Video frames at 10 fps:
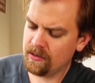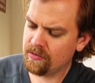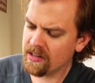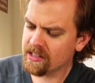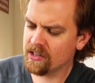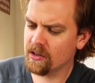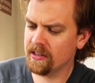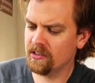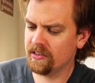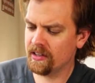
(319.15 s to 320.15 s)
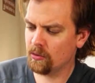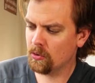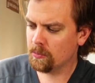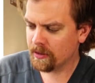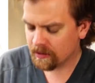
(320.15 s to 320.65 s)
It's very curious, the
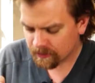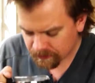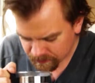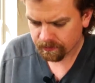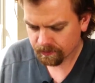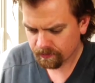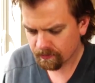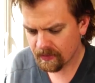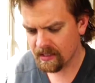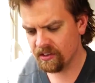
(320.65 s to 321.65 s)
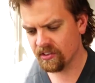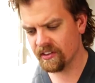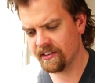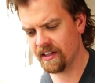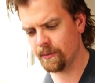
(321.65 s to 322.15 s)
aroma. This
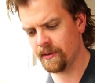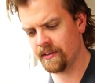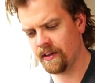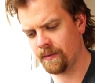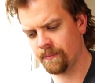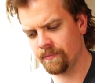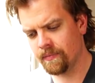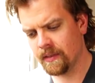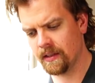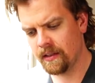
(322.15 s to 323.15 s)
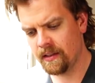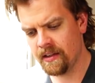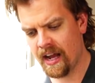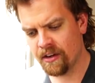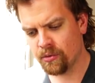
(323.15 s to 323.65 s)
is the thing with
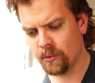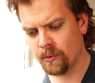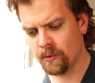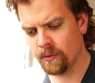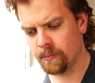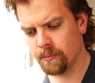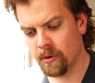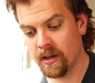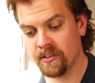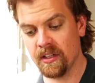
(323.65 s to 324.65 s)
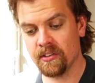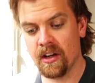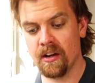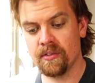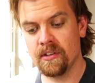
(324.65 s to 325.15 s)
natural
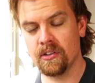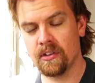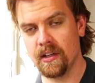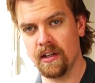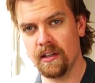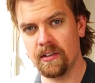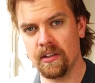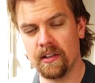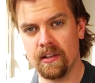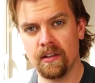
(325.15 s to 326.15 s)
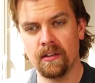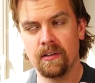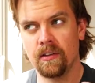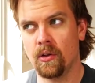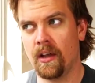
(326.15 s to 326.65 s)
processed coffees, is
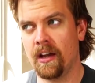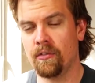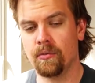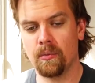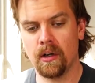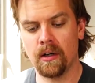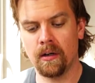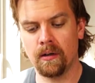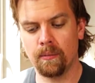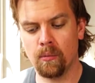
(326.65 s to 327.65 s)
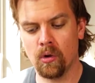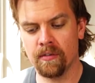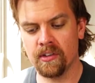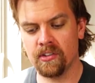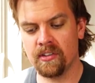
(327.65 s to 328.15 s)
that you'll have
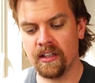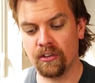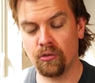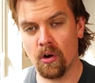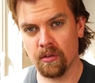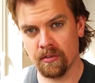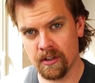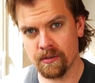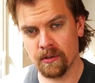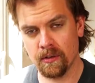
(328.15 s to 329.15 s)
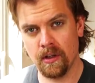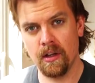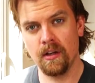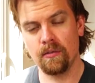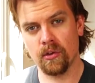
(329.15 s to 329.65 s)
more of a distinct strong flavor
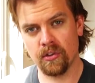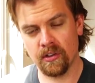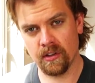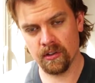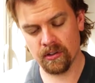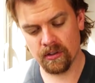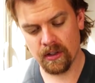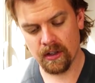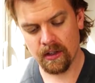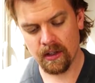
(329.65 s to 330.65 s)
versus